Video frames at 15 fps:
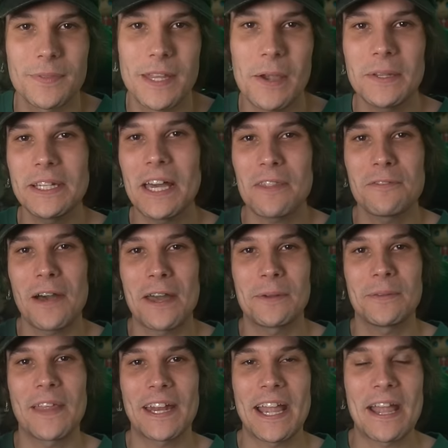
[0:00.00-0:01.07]
The only other
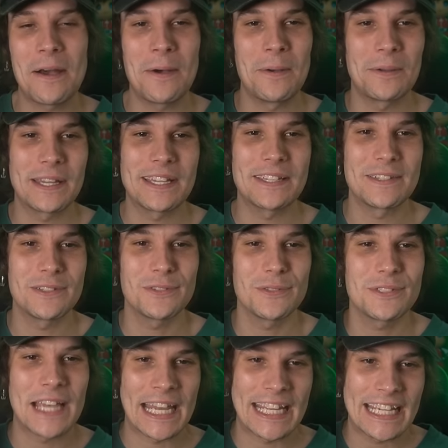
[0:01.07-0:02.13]
vinyl that I own is
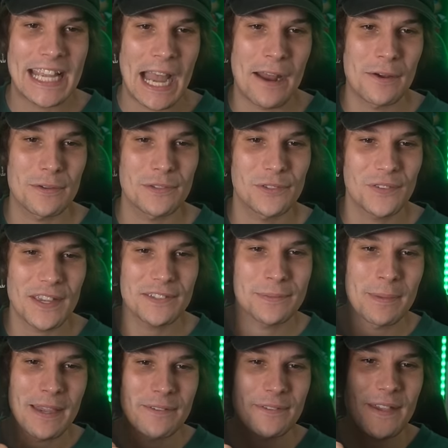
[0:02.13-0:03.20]
Utada Hikaru's
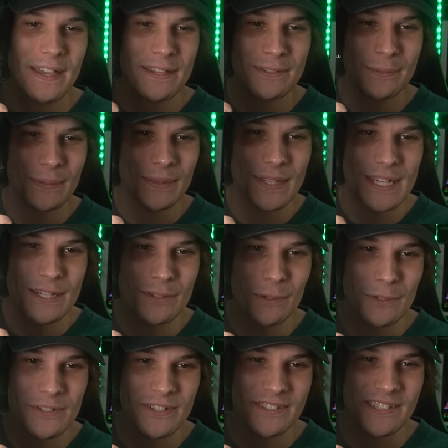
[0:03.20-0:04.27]
Face My Fears with the
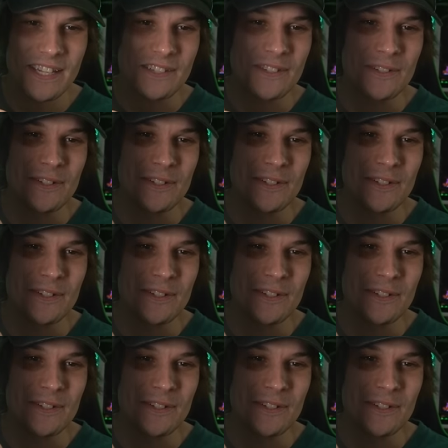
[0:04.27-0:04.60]
gorgeous Tetsuya